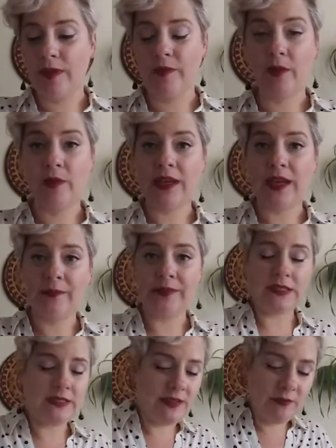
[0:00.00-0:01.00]
remember, we kept
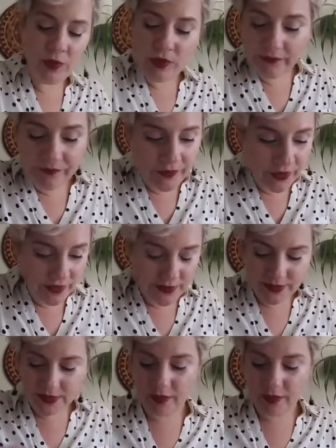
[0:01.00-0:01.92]
it simple at first.